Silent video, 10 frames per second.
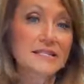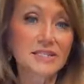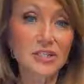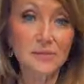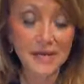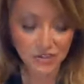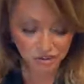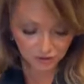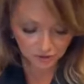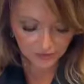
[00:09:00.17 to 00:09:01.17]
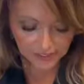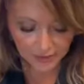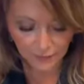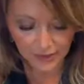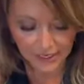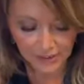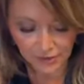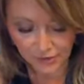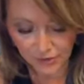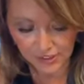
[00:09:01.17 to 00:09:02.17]
is to make sure that when
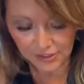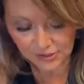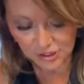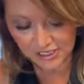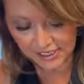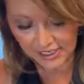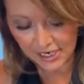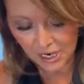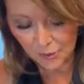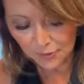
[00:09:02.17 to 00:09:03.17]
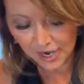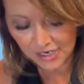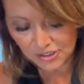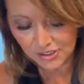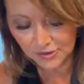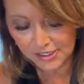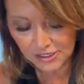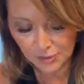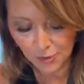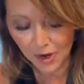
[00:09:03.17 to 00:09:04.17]
you're cooking your chicken, we're actually going
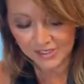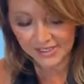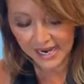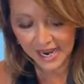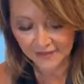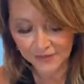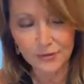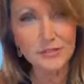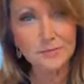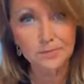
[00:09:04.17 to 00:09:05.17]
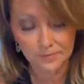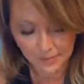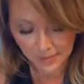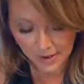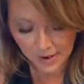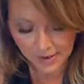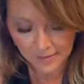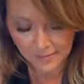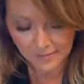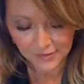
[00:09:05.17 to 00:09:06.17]
to want to have those
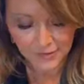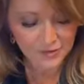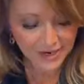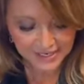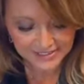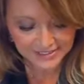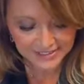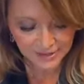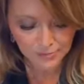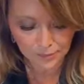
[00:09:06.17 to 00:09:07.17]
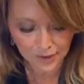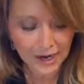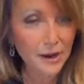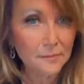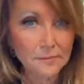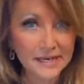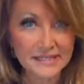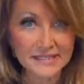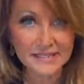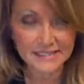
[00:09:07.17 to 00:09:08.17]
nice brown
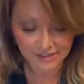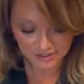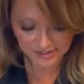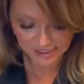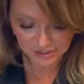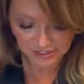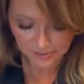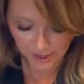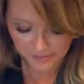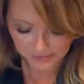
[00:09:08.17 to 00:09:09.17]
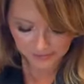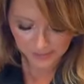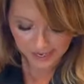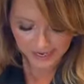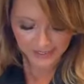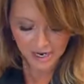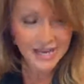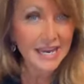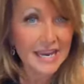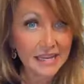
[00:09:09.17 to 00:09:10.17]
pieces that are stuck to the bottom of the pan
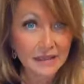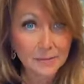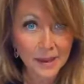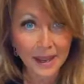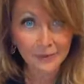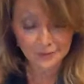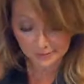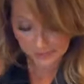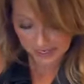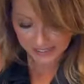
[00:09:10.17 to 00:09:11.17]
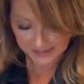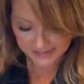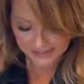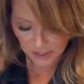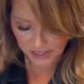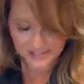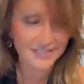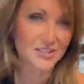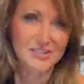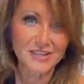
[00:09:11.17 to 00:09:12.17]
in the pan when we're making this
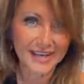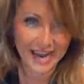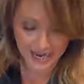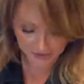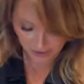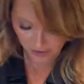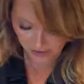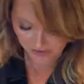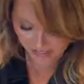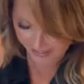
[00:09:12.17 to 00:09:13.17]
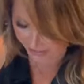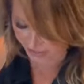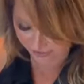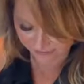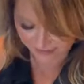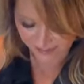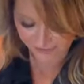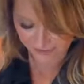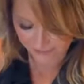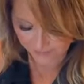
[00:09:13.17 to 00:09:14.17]
sauce. It's just going to add all that extra
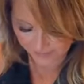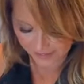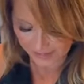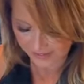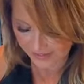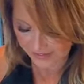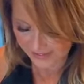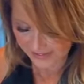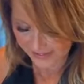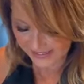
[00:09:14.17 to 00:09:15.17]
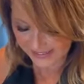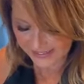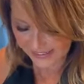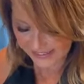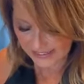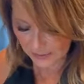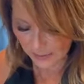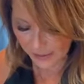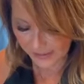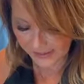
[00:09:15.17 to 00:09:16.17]
flavor. So you can see
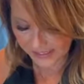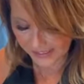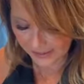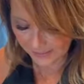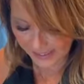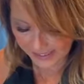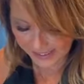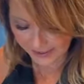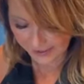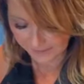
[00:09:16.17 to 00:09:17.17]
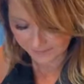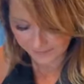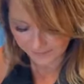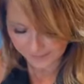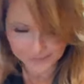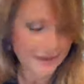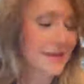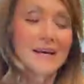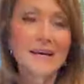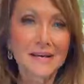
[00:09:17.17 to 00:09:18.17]
it's browning a little bit here.
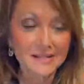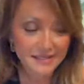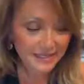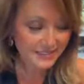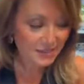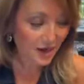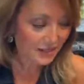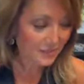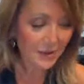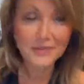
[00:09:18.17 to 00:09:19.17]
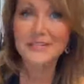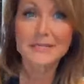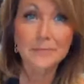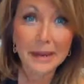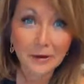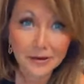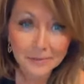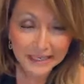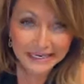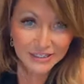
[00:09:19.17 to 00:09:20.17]
So let's talk about this
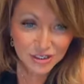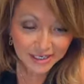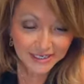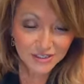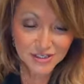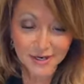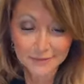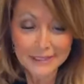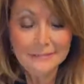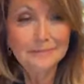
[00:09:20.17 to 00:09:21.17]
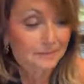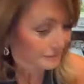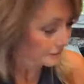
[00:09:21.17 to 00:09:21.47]
Marry Me chicken, shall we?